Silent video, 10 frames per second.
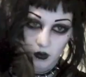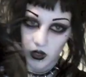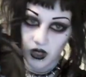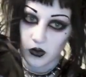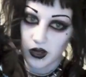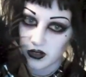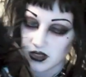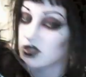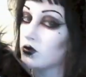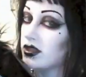when I wear it. It
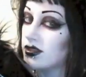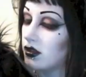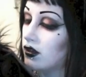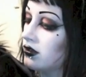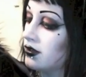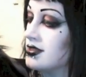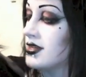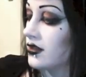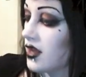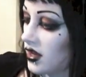squeaks a lot and I
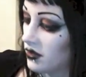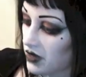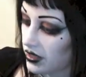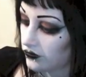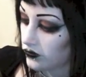sound like I'm made of